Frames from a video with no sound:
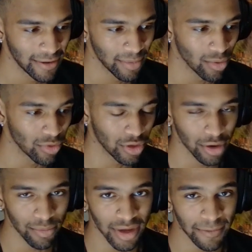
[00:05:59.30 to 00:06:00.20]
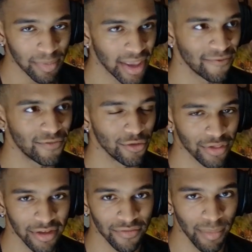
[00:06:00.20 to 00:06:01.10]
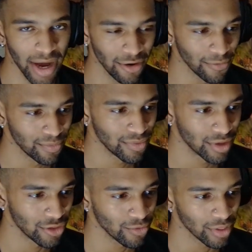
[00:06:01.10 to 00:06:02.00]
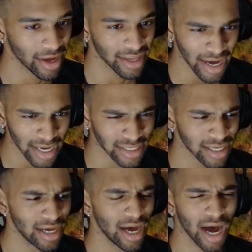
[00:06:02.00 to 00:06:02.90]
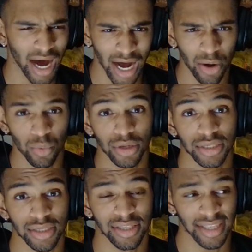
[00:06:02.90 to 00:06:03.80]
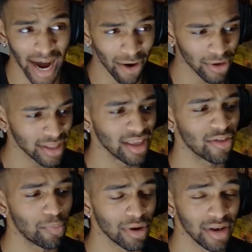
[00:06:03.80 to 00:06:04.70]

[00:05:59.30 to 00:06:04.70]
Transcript: it was going to be, it feels even better, because you were like, yes, I was doubting this, but